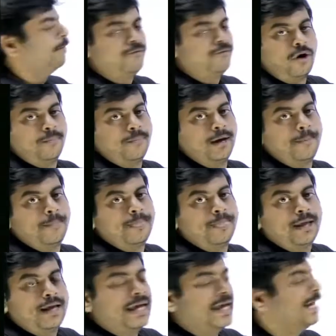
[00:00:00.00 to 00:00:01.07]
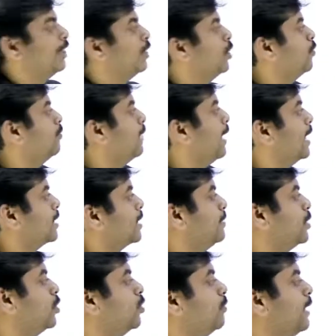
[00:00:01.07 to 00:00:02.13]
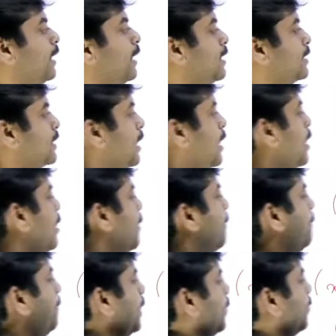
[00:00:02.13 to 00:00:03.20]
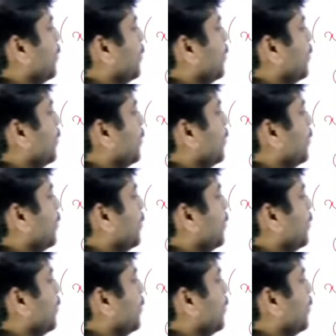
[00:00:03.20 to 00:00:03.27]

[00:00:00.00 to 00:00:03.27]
formula, a cube minus b cube. Here it is b